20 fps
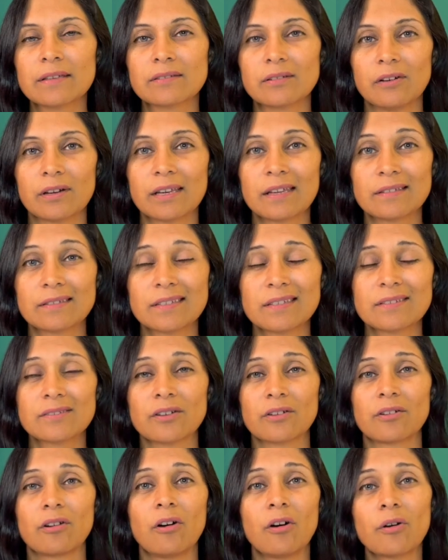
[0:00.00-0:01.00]
audiences
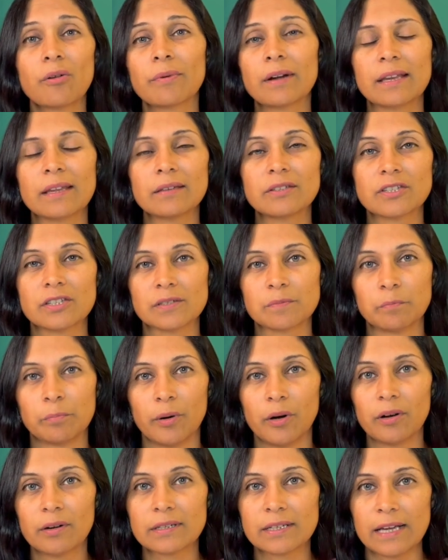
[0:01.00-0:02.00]
are already just
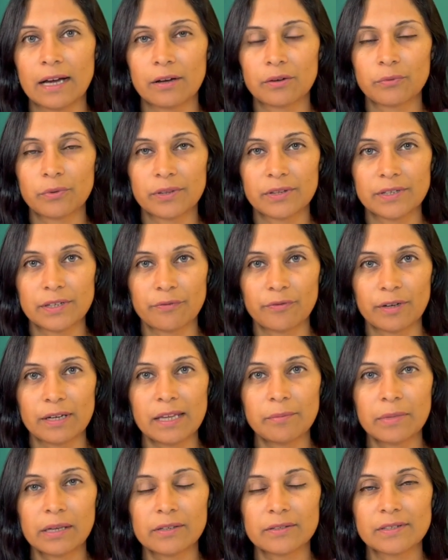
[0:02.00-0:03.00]
bogged down with different
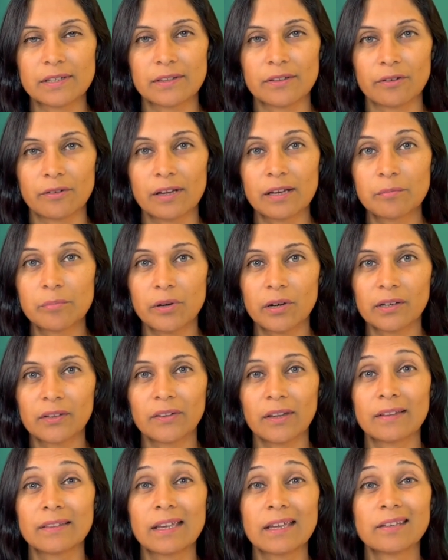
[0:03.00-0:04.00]
emails in their inbox
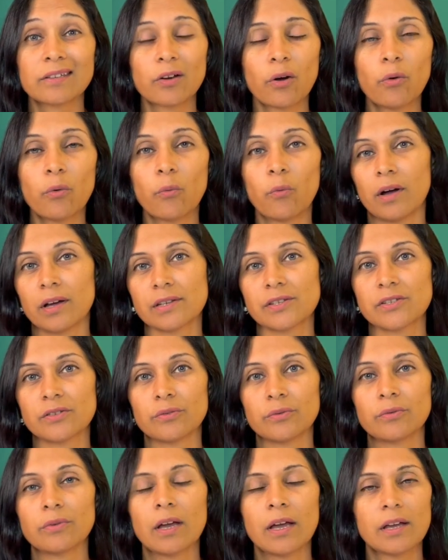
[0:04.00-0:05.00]
and they don't want
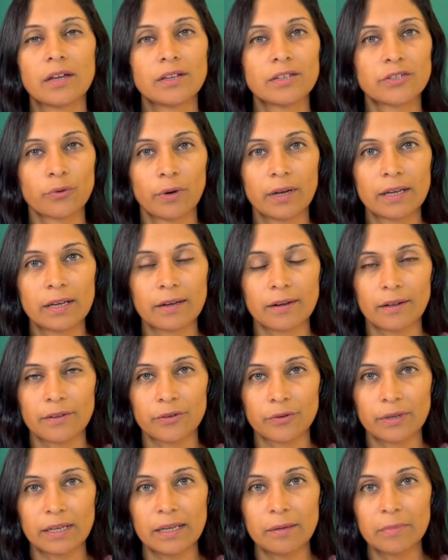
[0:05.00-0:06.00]
to join
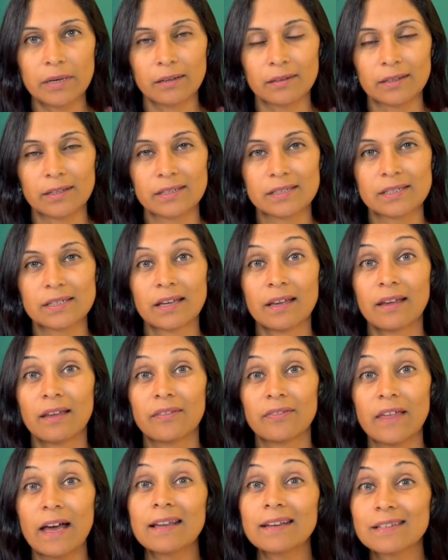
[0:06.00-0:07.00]
another email list.
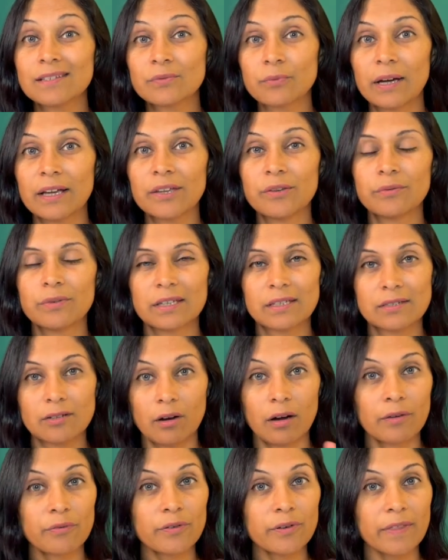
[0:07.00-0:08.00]
That is why you need to
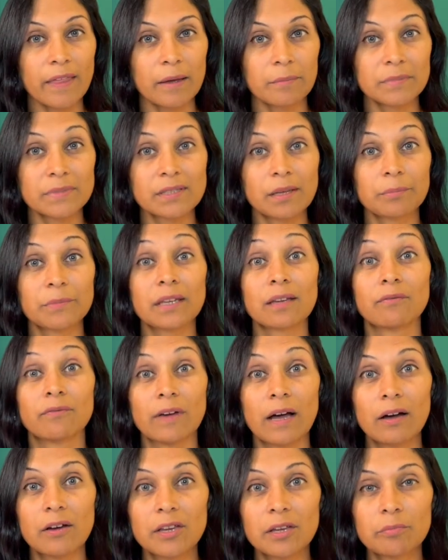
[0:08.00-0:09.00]
offer them something
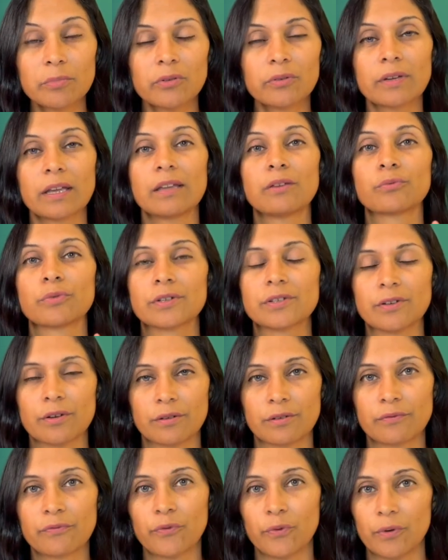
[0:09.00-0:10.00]
valuable in
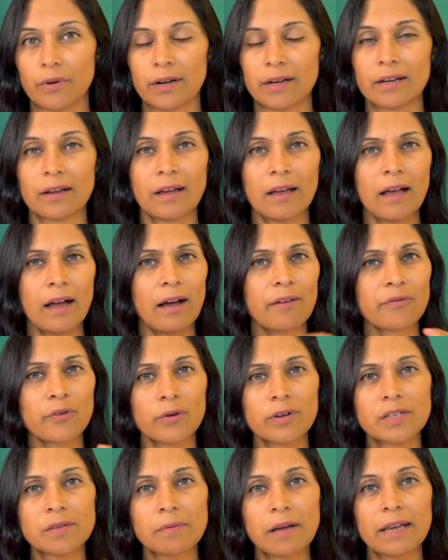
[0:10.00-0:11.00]
return for it. Of
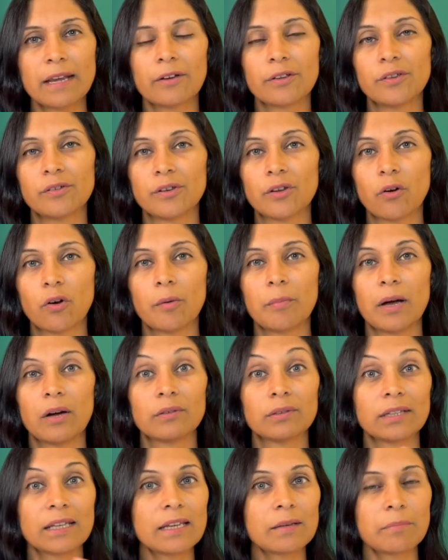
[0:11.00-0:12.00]
course, by now you know about
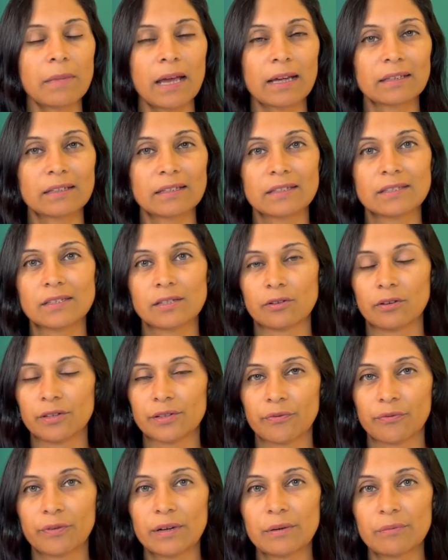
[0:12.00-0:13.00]
lead magnets and all the
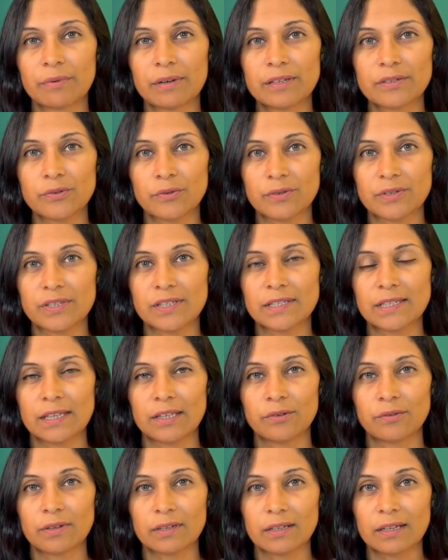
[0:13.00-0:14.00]
free resources that
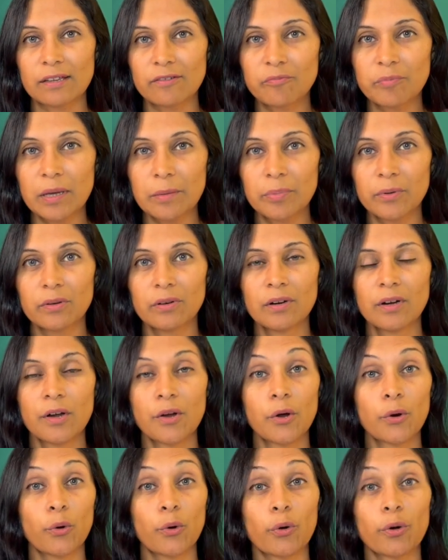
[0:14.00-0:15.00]
you can give people,
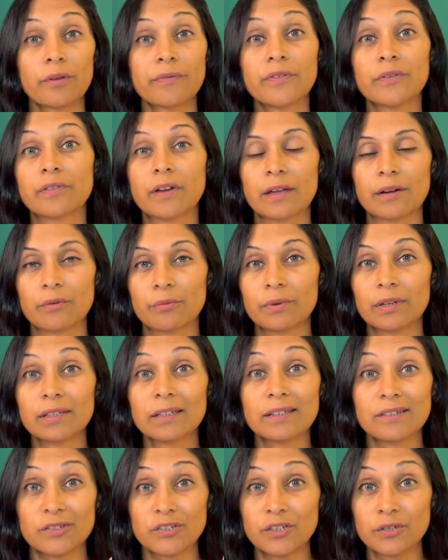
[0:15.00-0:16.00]
or if you've got a
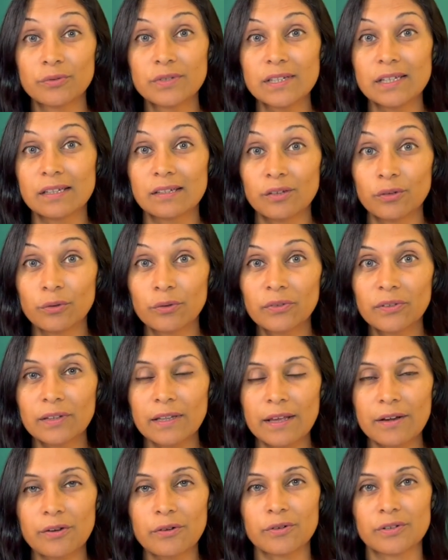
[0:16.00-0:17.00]
really juicy
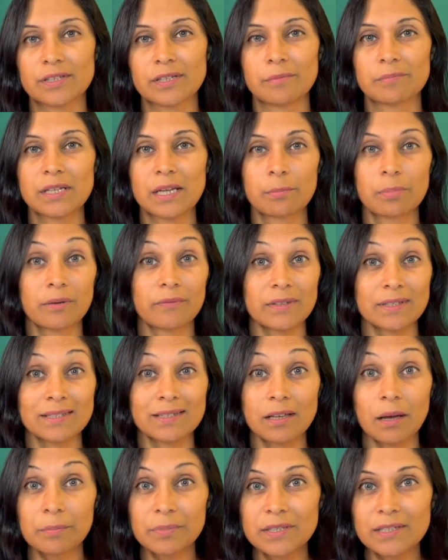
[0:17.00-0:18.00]
newsletter or some type of a
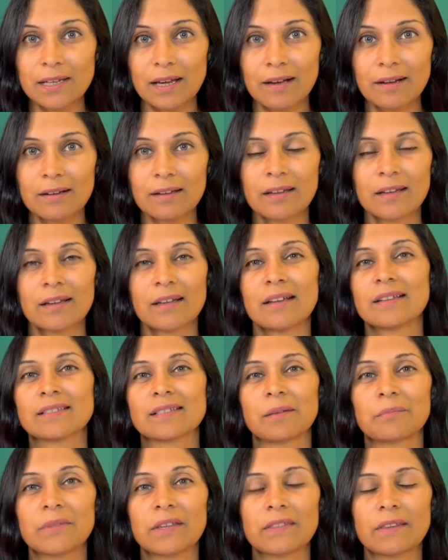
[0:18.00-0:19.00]
Substack,
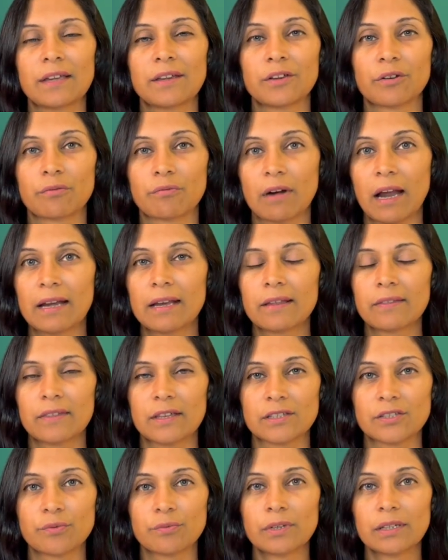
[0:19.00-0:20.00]
something that you're writing
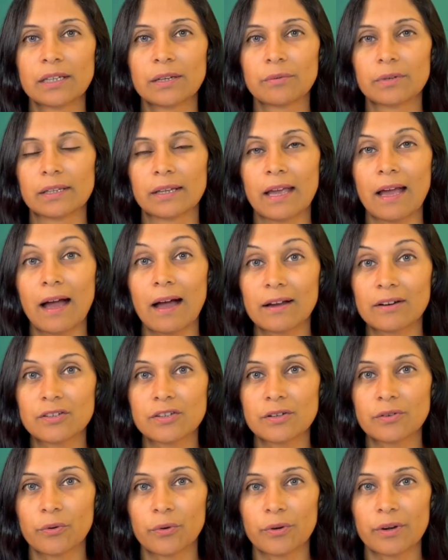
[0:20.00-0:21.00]
that's really, really
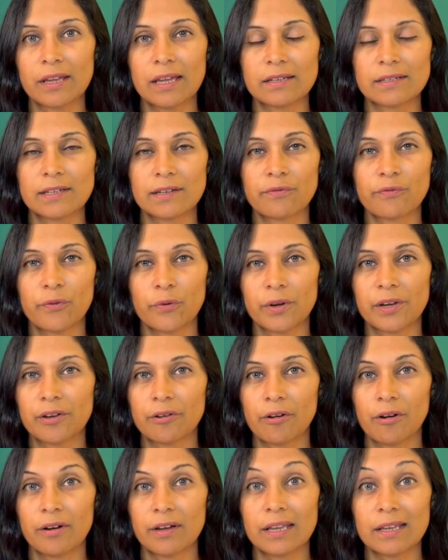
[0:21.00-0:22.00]
action-oriented for your
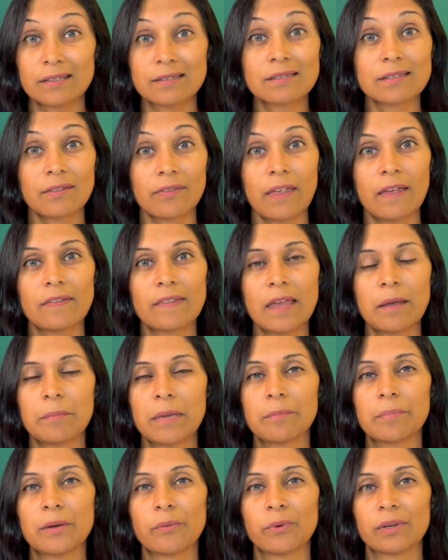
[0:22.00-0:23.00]
audience, then they may
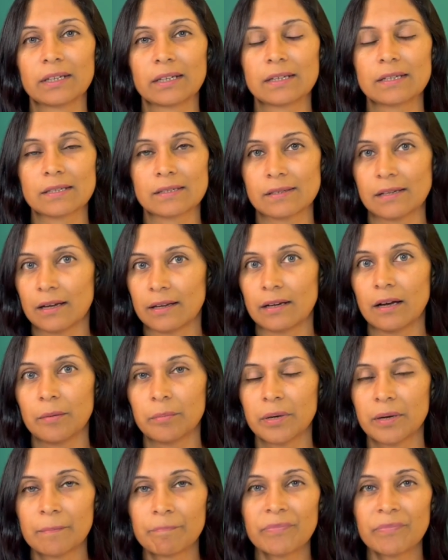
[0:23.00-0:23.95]
be willing to sign up.